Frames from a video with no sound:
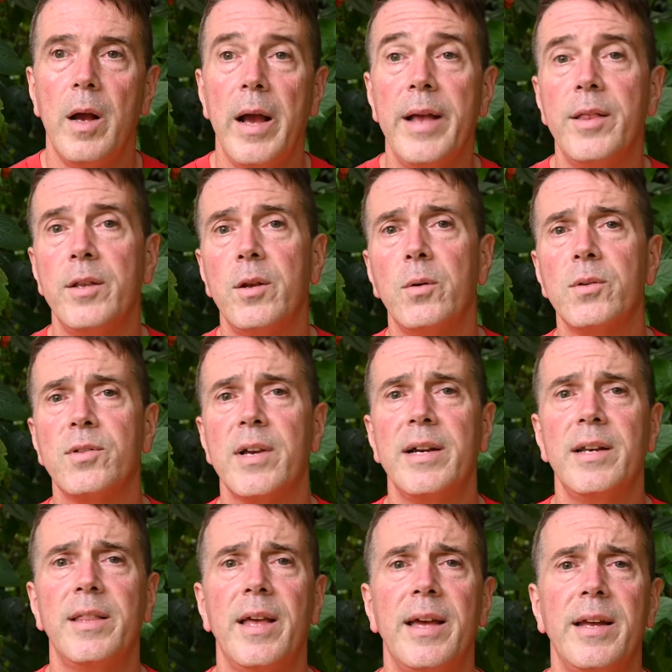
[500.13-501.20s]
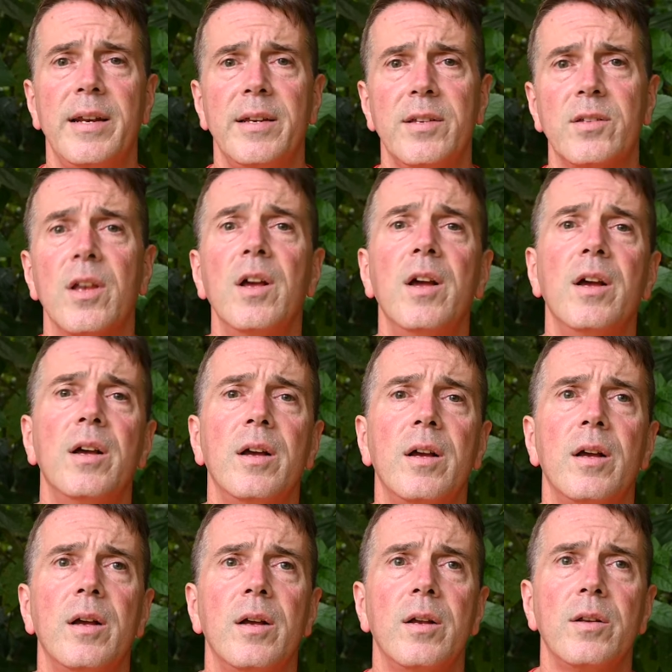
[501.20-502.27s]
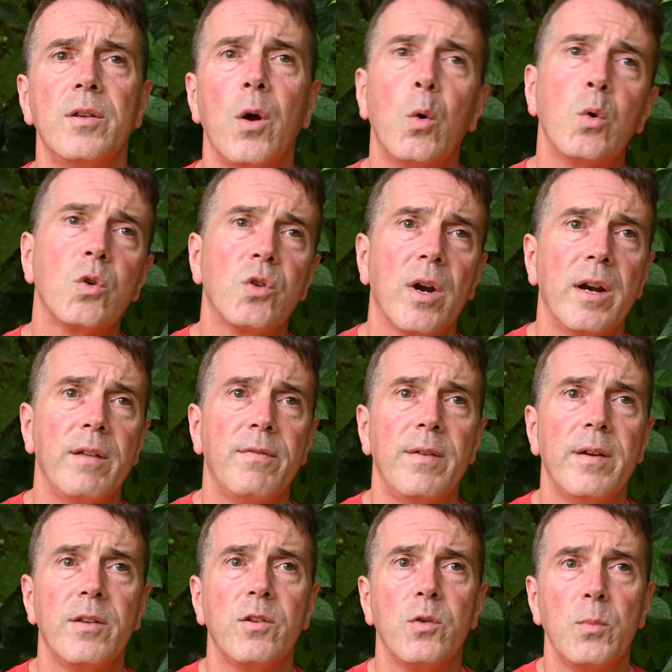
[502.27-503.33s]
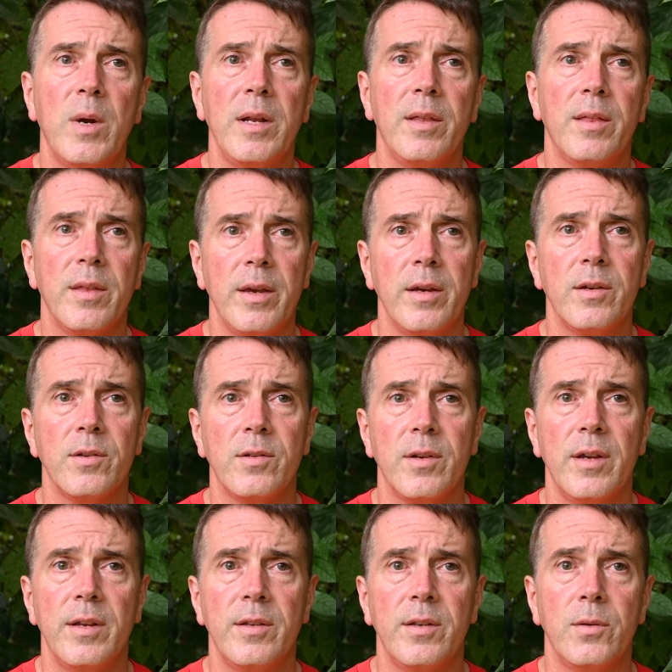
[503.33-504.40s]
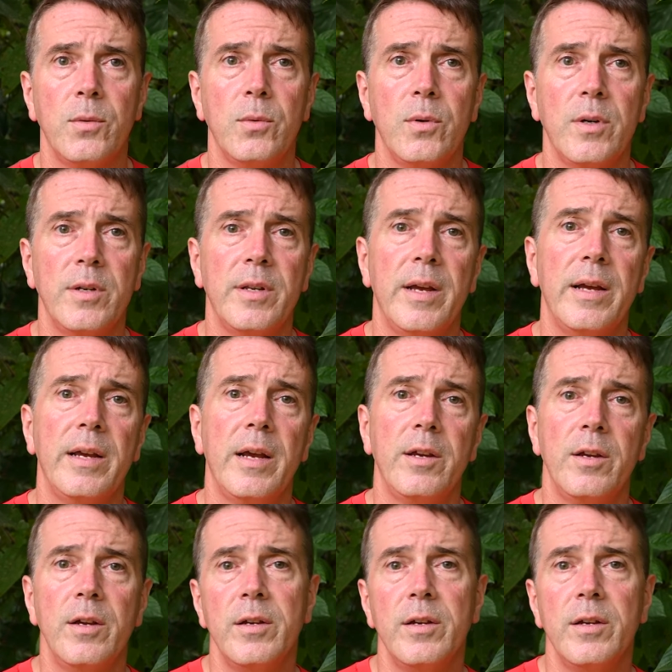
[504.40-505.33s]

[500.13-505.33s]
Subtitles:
And the don't side of that is, don't try to fit too many things into a day.